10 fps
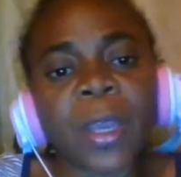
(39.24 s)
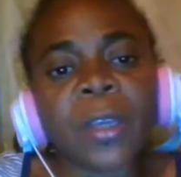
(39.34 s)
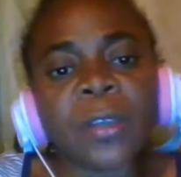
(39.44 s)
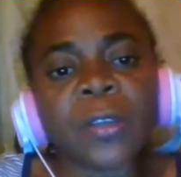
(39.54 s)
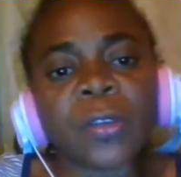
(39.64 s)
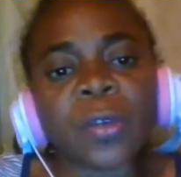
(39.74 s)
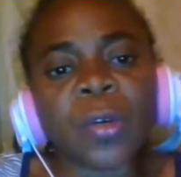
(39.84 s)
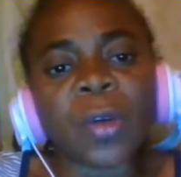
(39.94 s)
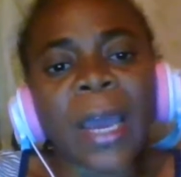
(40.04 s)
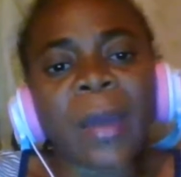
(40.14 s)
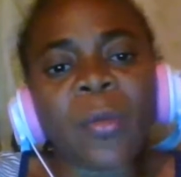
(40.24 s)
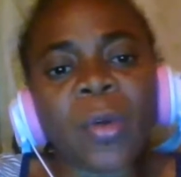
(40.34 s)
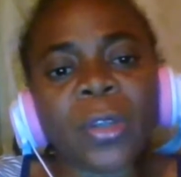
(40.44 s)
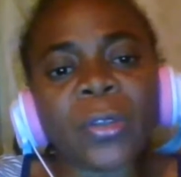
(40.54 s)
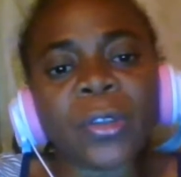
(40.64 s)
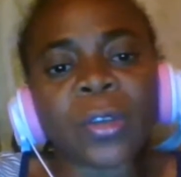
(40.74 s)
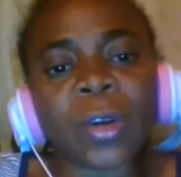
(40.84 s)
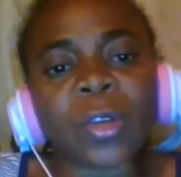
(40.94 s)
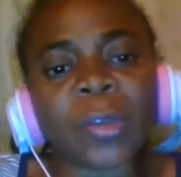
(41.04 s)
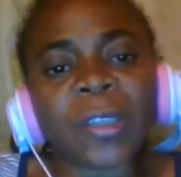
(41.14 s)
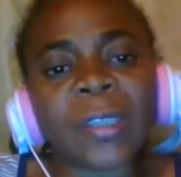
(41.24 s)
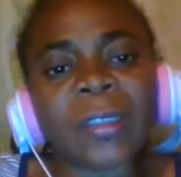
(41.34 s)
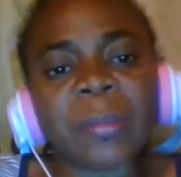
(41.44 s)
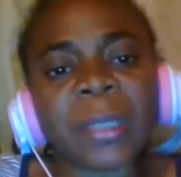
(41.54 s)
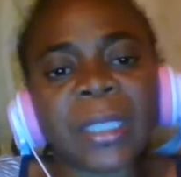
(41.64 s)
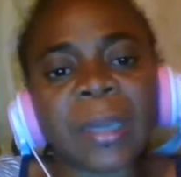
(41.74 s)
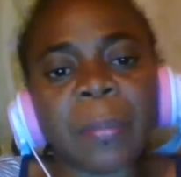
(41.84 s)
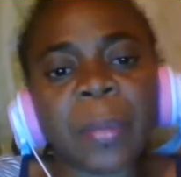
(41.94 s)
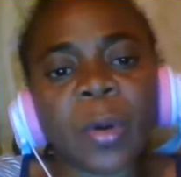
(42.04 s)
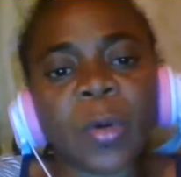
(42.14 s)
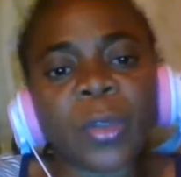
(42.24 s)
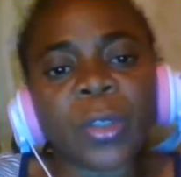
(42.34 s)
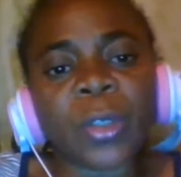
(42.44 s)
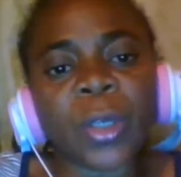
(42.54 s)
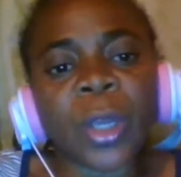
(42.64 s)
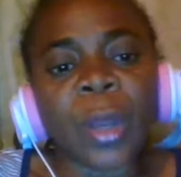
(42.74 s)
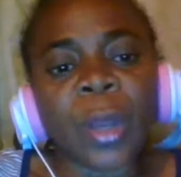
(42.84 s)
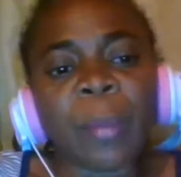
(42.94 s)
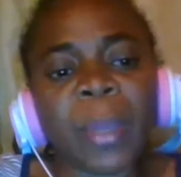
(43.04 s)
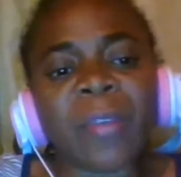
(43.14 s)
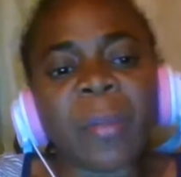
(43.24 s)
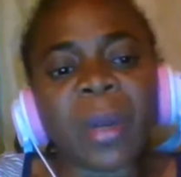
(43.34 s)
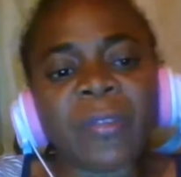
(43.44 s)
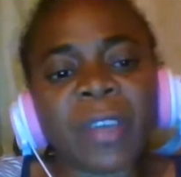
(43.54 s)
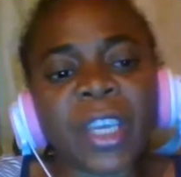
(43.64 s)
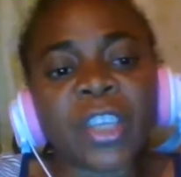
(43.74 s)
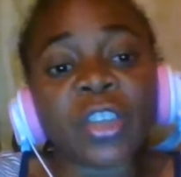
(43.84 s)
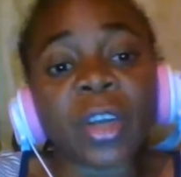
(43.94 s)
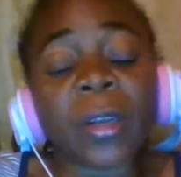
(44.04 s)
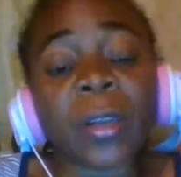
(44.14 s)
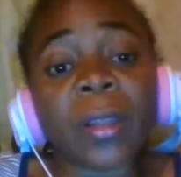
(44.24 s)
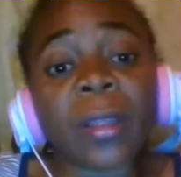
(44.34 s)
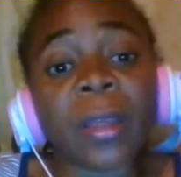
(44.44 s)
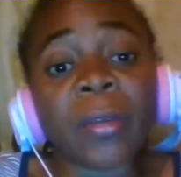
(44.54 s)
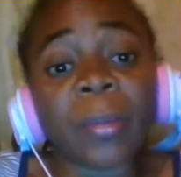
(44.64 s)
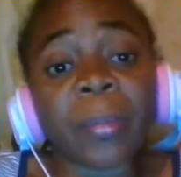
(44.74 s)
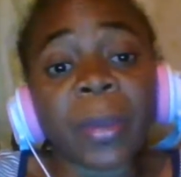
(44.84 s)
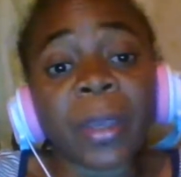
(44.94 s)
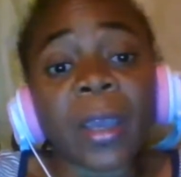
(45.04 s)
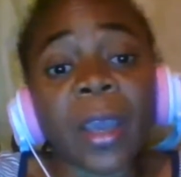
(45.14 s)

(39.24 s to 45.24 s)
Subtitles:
So I want to talk to us a little bit about behavior modification therapy